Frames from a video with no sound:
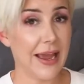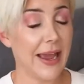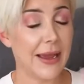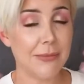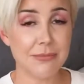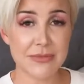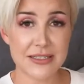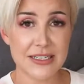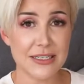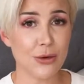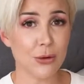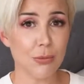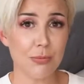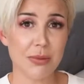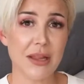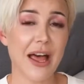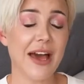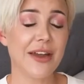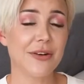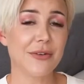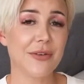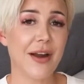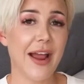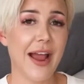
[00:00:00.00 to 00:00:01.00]
Empty your
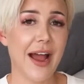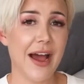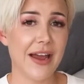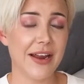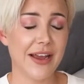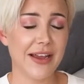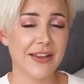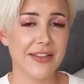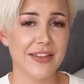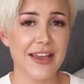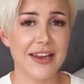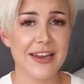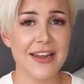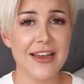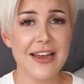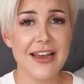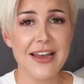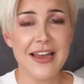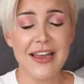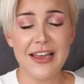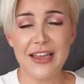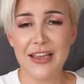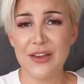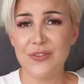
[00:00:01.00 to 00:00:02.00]
bladder out. And then
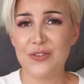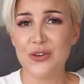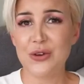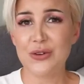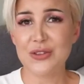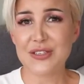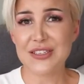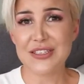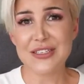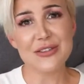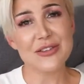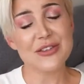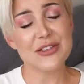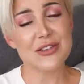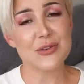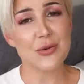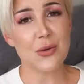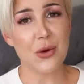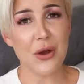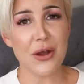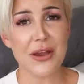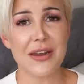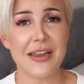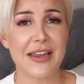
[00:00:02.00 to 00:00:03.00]
if you're still
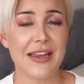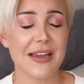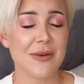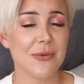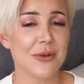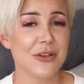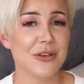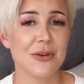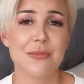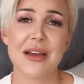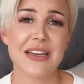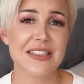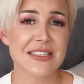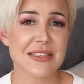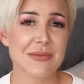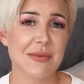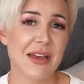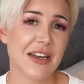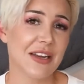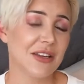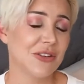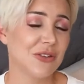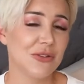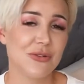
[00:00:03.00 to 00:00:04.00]
squirting when you're
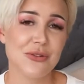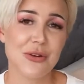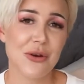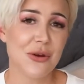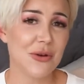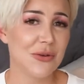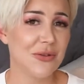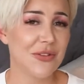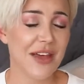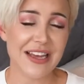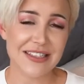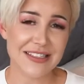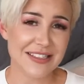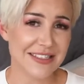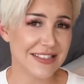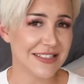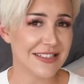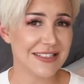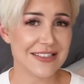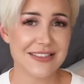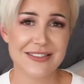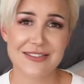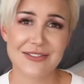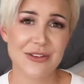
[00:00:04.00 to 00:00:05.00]
masturbating, you know
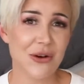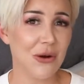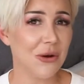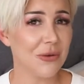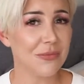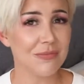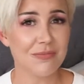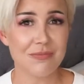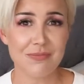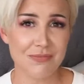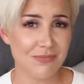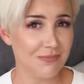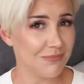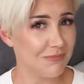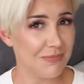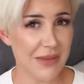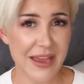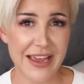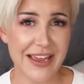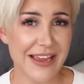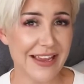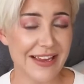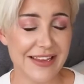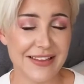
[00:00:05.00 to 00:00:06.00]
that's not
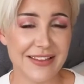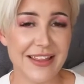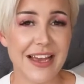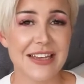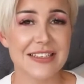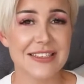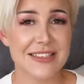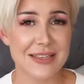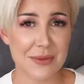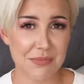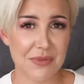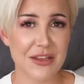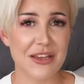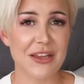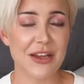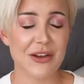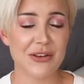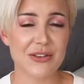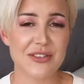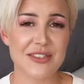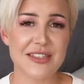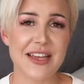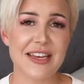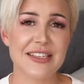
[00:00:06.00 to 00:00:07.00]
pee. That's something
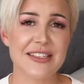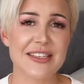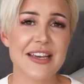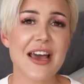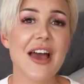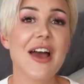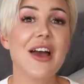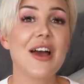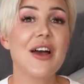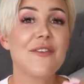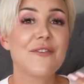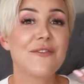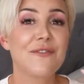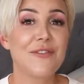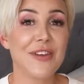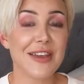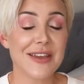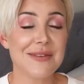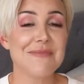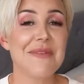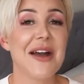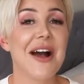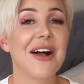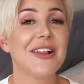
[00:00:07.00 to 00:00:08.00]
else. That's
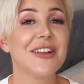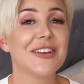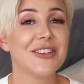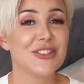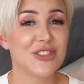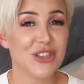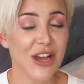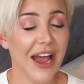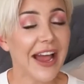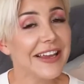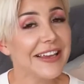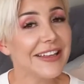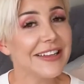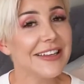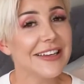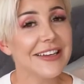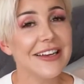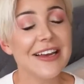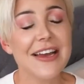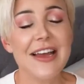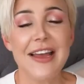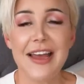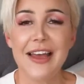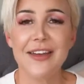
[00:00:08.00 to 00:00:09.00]
female
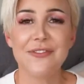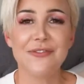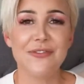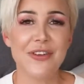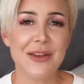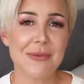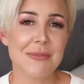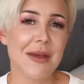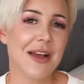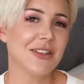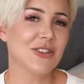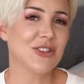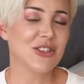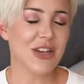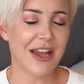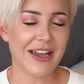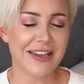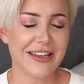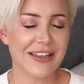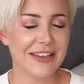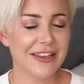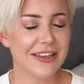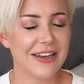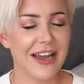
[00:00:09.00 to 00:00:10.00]
ejaculate. And female
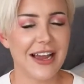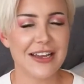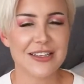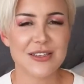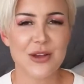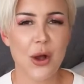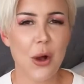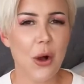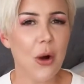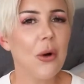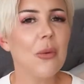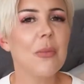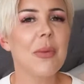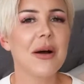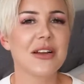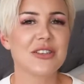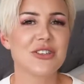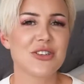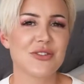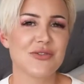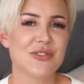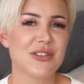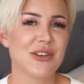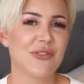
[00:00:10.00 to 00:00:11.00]
ejaculate has a whole
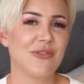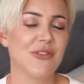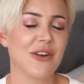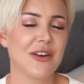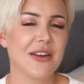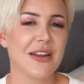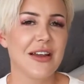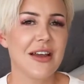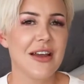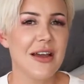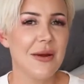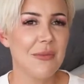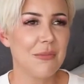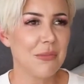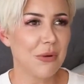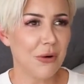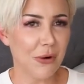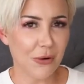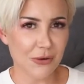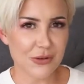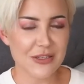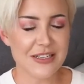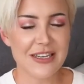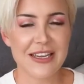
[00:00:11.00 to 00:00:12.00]
bunch of different
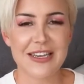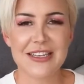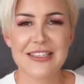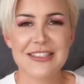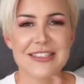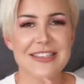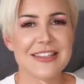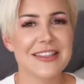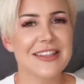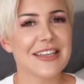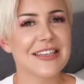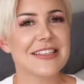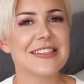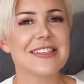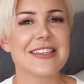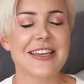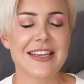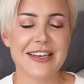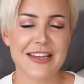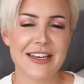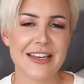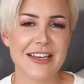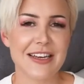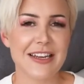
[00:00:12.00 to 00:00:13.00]
proteins and things
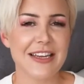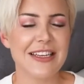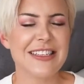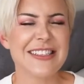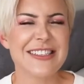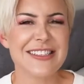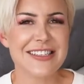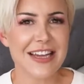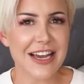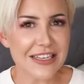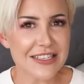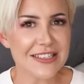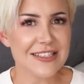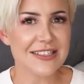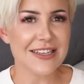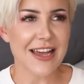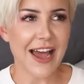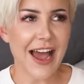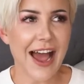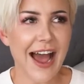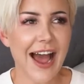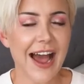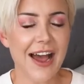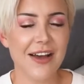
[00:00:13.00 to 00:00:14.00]
in it. It does
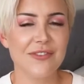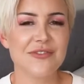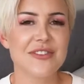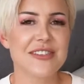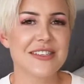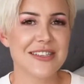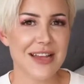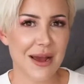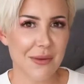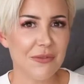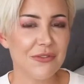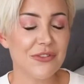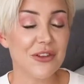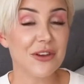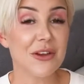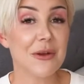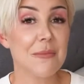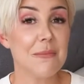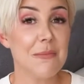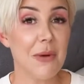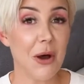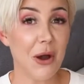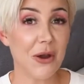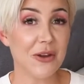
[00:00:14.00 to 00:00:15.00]
have some of the
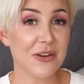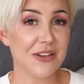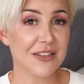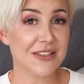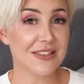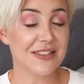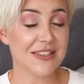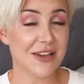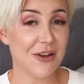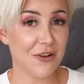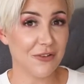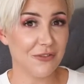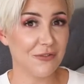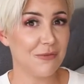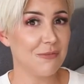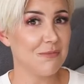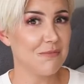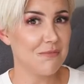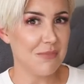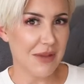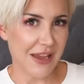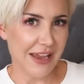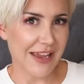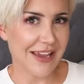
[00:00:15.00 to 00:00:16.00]
components of
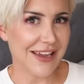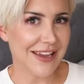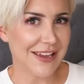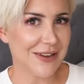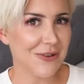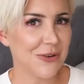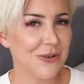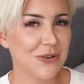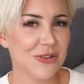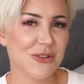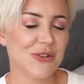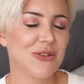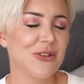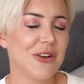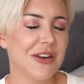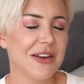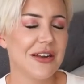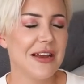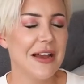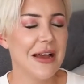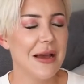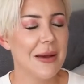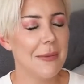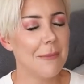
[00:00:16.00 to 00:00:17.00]
pee or
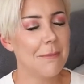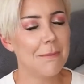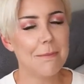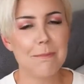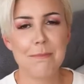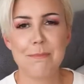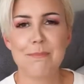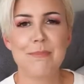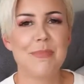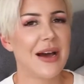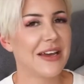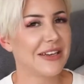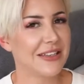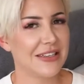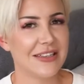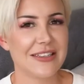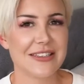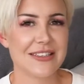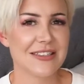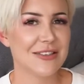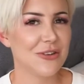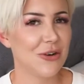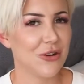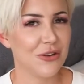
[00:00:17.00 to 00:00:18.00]
urine, but it
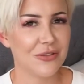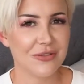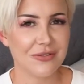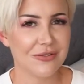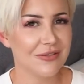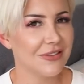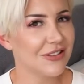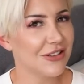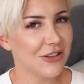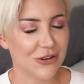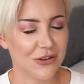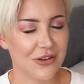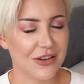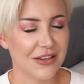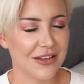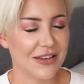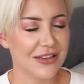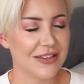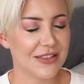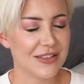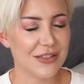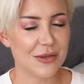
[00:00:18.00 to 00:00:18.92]
is not urine.